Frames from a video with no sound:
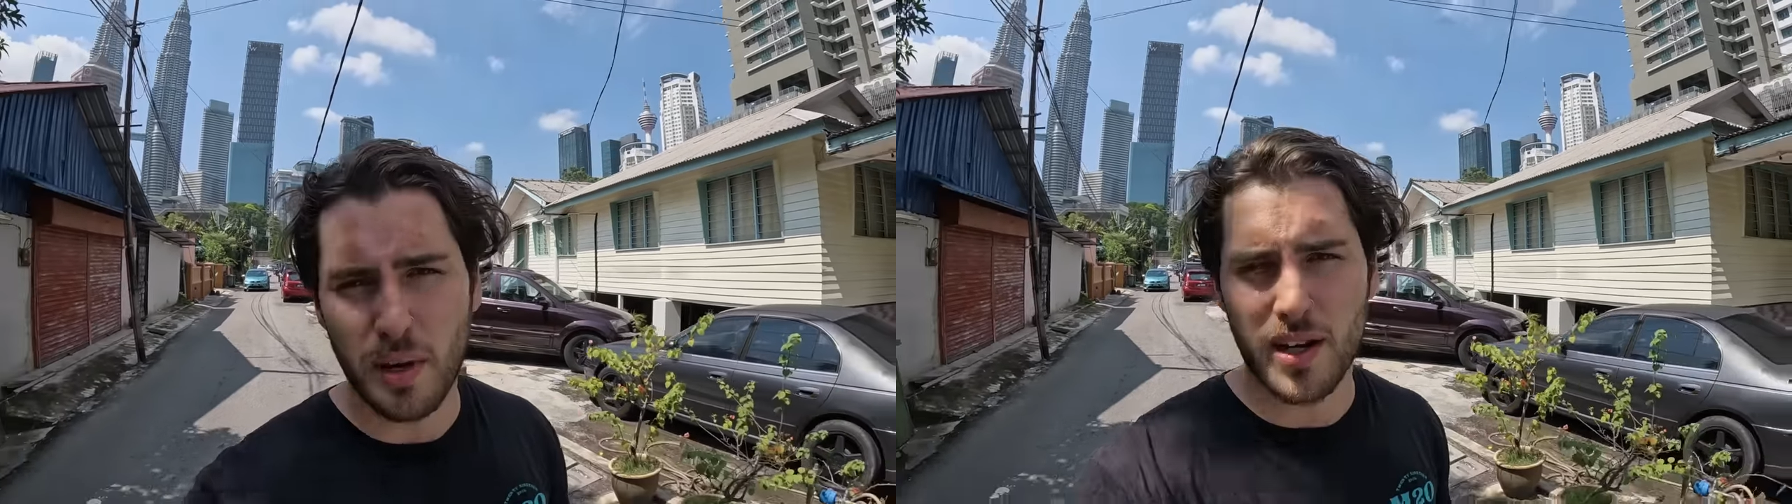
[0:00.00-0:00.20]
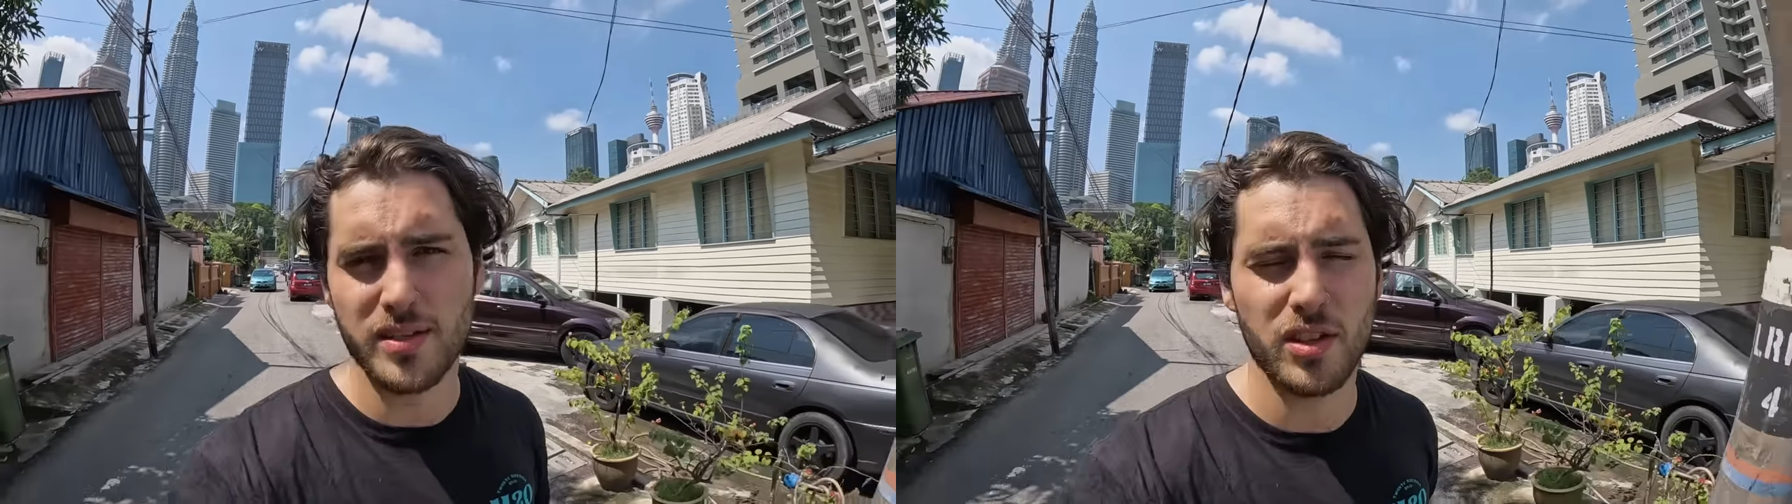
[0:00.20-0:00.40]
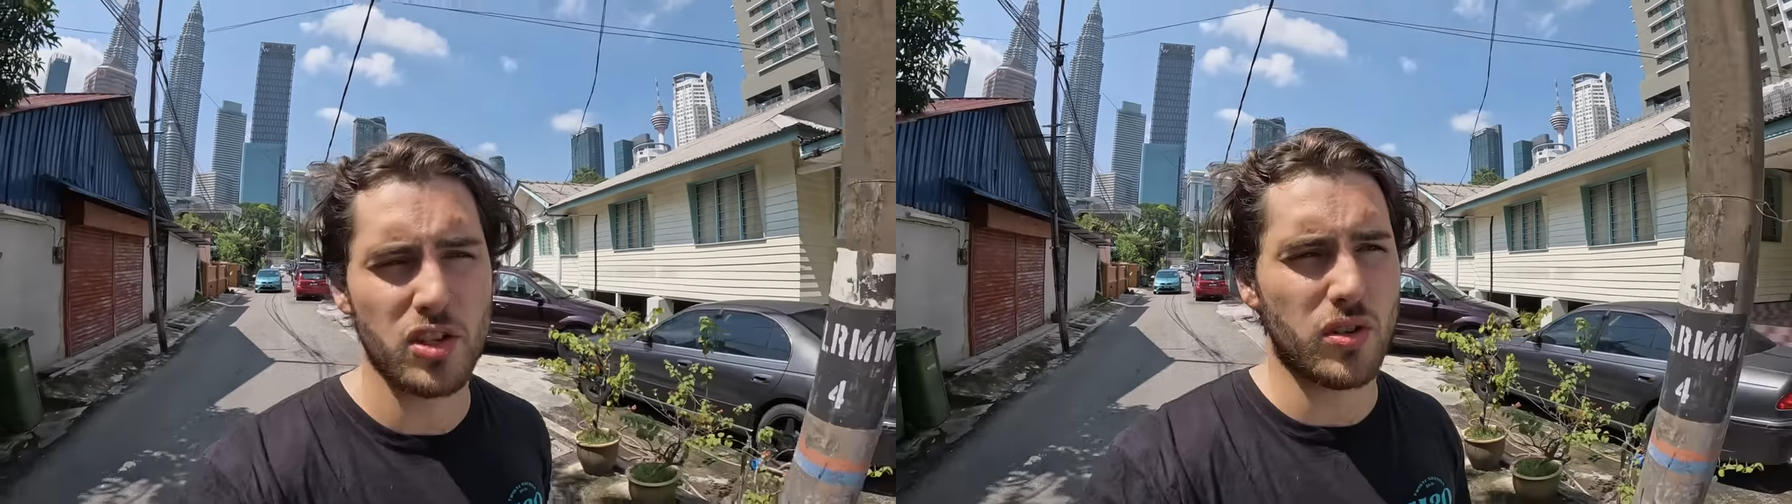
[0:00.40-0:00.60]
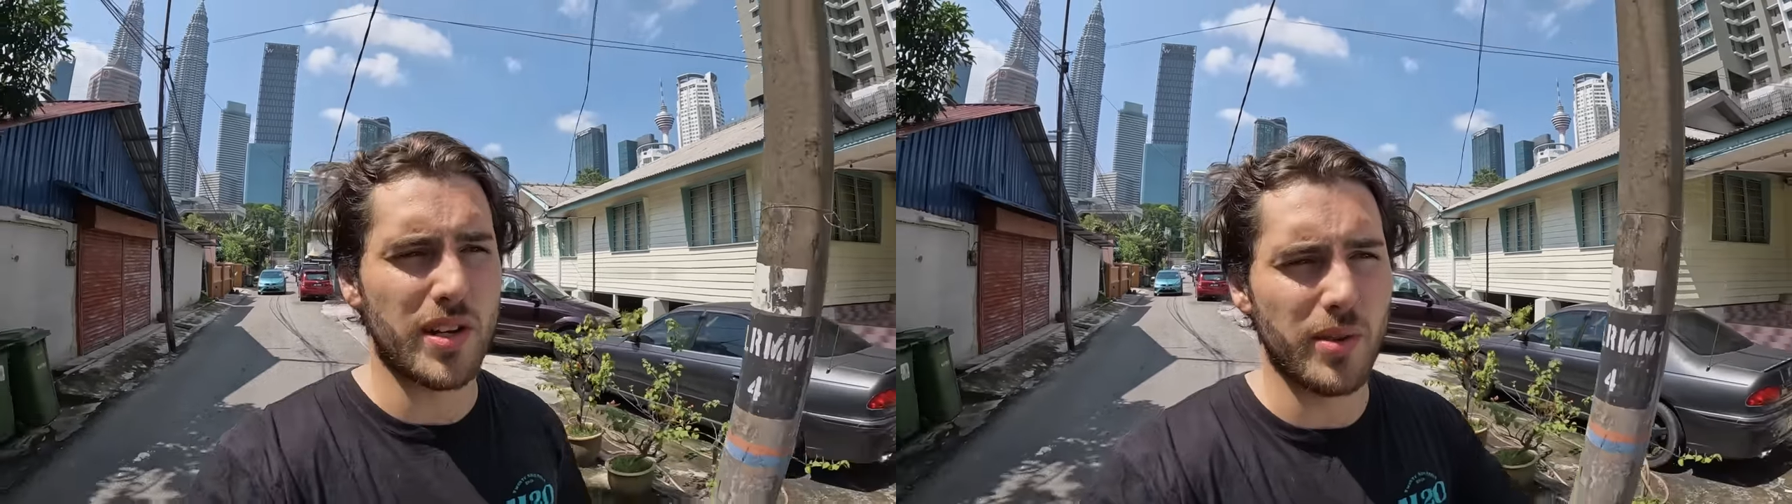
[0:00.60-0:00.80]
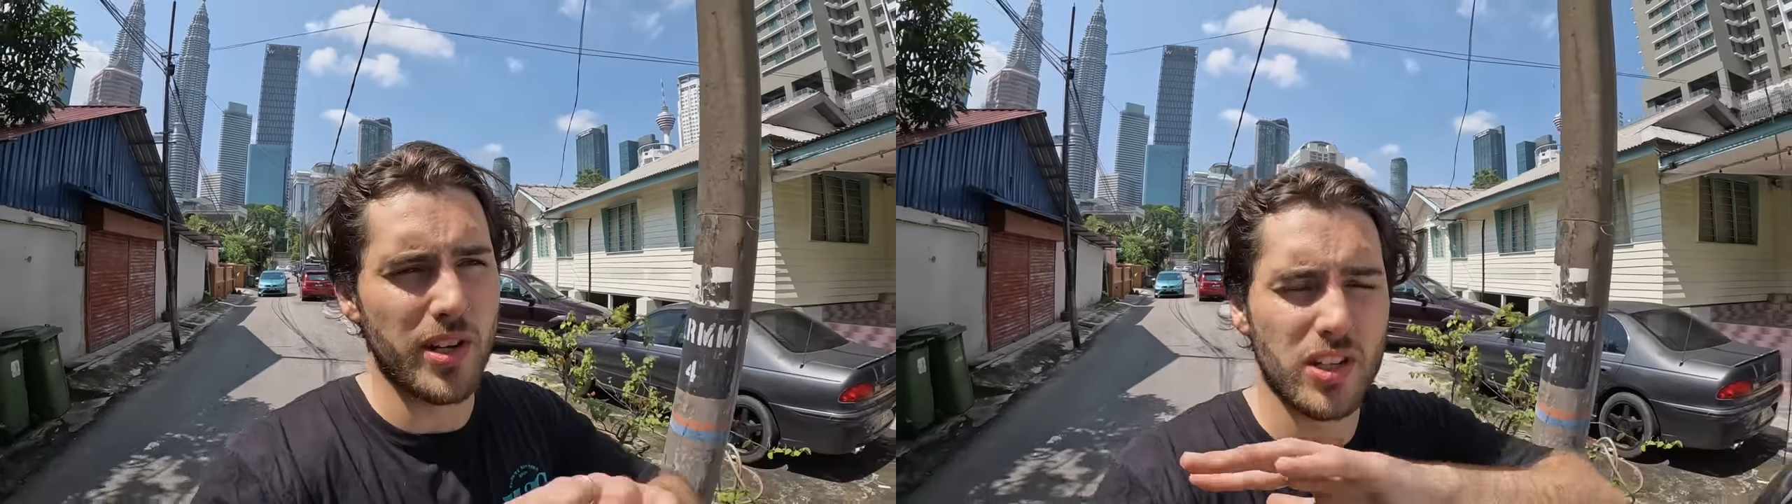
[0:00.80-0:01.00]
parts of the
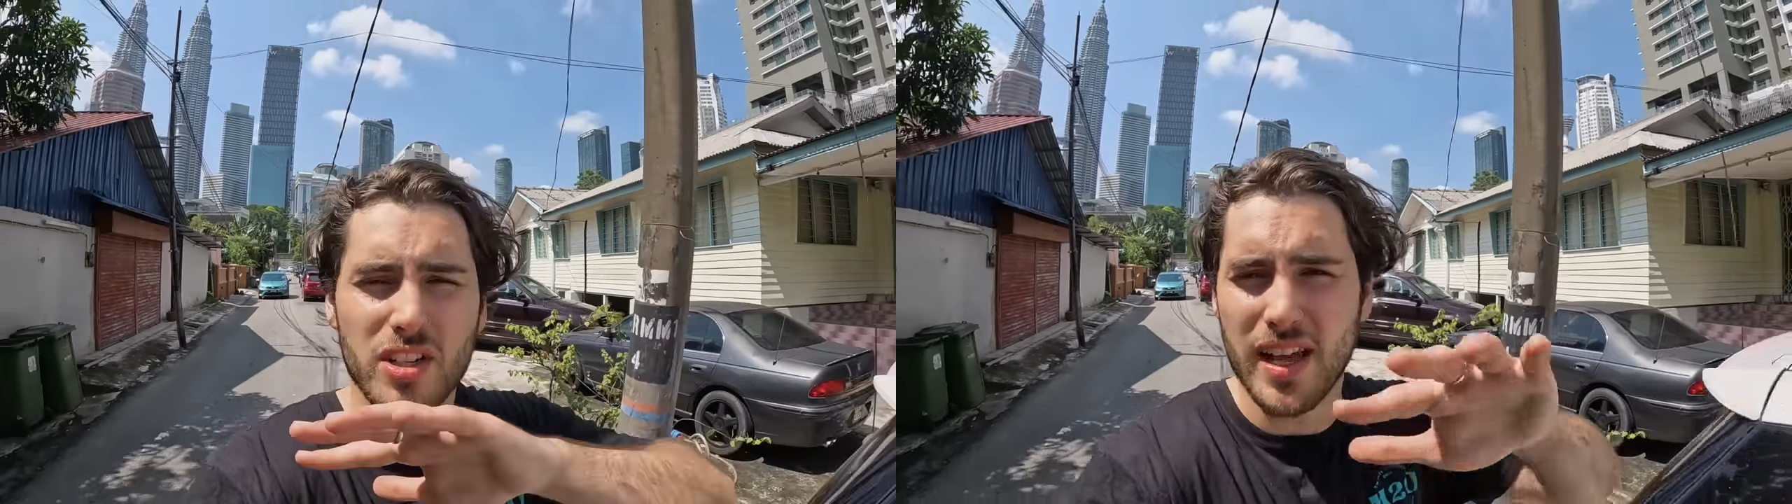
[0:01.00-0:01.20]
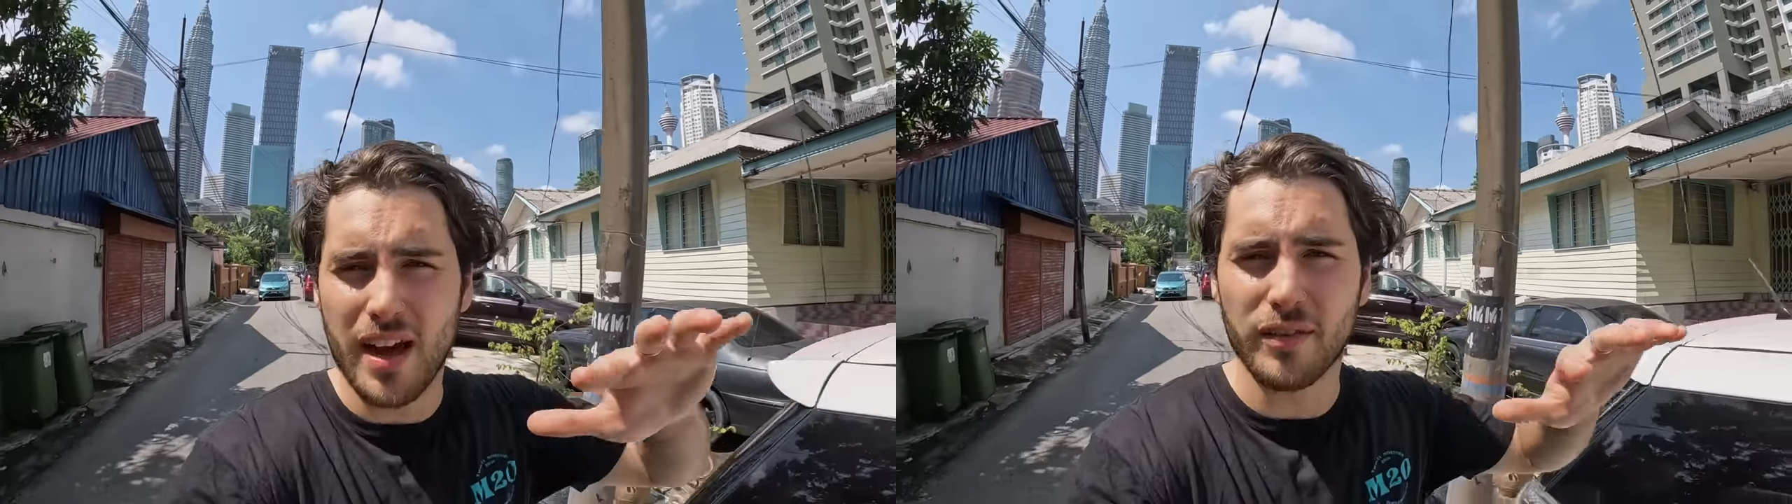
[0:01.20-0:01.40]
street where you can just